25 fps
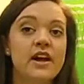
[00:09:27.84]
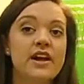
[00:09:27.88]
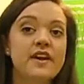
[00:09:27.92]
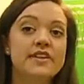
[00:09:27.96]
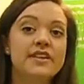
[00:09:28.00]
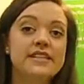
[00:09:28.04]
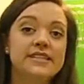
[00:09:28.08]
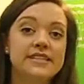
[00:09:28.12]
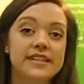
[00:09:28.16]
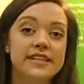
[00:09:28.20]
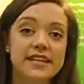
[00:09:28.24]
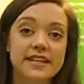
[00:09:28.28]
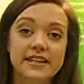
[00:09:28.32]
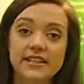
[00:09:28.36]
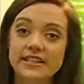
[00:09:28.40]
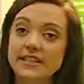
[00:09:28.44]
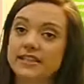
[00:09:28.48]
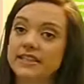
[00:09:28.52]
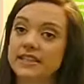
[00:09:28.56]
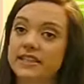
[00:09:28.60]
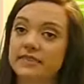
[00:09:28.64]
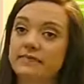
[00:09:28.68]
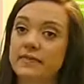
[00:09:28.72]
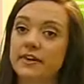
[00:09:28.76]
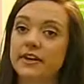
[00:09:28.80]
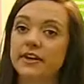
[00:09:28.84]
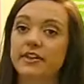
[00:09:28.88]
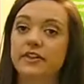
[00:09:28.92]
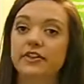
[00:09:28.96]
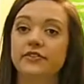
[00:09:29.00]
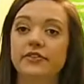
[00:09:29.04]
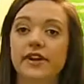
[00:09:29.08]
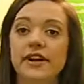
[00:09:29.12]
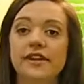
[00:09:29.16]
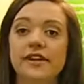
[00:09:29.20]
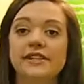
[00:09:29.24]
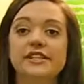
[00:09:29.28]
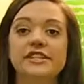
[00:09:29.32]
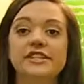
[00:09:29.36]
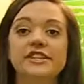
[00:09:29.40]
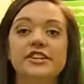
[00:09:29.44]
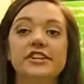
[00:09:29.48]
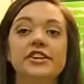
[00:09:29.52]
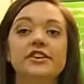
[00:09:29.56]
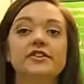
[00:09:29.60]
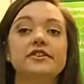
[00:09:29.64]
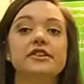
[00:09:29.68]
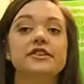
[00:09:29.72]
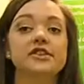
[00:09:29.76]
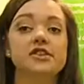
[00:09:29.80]
The stainless steel metal threads
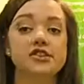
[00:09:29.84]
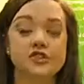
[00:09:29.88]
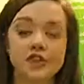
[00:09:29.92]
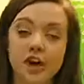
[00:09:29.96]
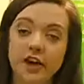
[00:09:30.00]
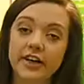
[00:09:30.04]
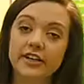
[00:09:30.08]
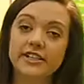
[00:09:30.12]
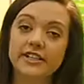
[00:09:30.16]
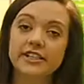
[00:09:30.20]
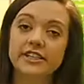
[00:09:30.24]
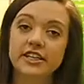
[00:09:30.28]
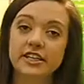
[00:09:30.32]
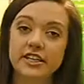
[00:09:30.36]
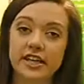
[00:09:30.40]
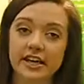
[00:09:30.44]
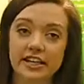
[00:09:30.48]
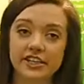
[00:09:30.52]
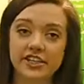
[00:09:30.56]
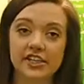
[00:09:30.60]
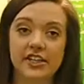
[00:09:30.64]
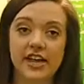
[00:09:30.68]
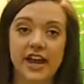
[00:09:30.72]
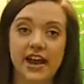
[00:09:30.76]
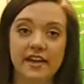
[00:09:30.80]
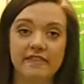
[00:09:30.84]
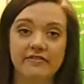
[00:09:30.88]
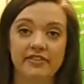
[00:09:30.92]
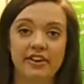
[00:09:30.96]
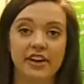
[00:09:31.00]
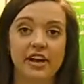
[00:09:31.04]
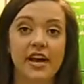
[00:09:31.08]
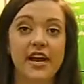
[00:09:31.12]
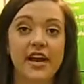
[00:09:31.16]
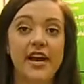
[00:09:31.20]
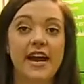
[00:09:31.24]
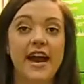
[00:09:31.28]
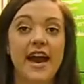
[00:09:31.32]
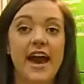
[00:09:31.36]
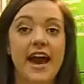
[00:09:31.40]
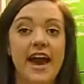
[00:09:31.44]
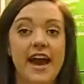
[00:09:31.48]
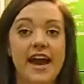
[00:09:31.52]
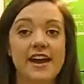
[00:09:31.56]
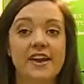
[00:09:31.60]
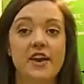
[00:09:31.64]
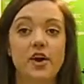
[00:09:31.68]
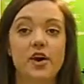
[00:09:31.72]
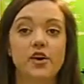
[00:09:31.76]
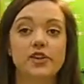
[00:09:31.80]
secure the strongest connection ever,
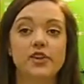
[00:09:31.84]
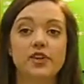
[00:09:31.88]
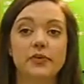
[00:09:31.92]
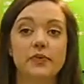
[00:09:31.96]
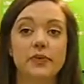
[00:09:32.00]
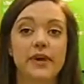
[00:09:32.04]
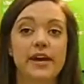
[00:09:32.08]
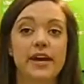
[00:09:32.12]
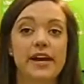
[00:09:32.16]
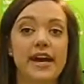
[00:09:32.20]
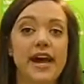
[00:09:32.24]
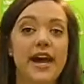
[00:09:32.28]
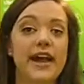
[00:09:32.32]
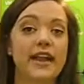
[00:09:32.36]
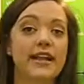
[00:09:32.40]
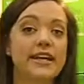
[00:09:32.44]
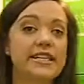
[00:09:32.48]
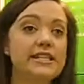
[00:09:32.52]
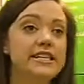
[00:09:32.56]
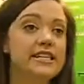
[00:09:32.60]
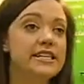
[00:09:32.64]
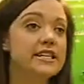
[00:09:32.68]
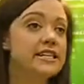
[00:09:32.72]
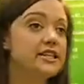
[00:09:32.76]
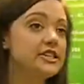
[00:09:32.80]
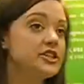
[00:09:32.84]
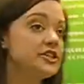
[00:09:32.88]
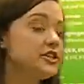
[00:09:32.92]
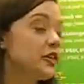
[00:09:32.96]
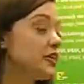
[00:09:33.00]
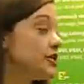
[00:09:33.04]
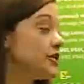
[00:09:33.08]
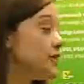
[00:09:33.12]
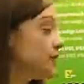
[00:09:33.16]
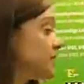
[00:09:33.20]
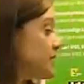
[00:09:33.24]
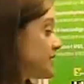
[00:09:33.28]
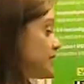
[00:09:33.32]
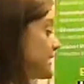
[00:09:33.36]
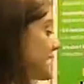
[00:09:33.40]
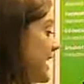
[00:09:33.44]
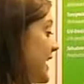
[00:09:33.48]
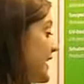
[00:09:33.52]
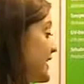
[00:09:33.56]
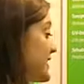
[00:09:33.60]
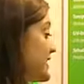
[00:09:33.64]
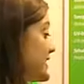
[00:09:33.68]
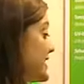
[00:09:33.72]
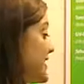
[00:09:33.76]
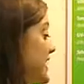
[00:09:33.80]
and ultra-bright LEDs show you the
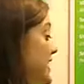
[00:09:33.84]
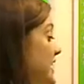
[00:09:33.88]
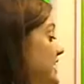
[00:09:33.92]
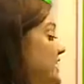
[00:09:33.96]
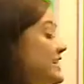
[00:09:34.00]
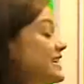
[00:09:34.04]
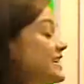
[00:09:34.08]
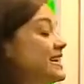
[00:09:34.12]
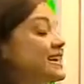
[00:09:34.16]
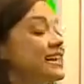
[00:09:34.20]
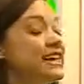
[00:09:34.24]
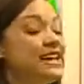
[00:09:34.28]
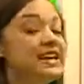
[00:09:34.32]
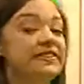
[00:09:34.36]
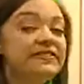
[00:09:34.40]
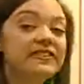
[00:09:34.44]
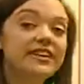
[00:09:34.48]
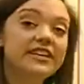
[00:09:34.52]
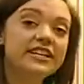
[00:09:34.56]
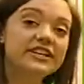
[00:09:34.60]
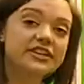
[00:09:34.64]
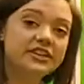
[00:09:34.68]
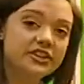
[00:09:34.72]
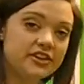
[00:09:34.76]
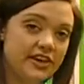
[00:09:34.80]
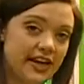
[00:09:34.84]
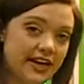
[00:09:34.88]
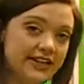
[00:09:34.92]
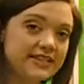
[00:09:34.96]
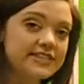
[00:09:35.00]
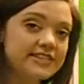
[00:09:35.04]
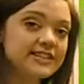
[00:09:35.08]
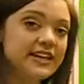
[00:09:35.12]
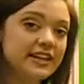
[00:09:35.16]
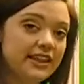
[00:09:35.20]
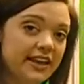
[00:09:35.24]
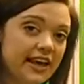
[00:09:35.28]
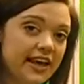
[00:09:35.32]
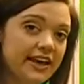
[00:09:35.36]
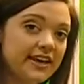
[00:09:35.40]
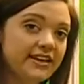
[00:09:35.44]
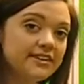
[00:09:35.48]
status even in direct sunlight.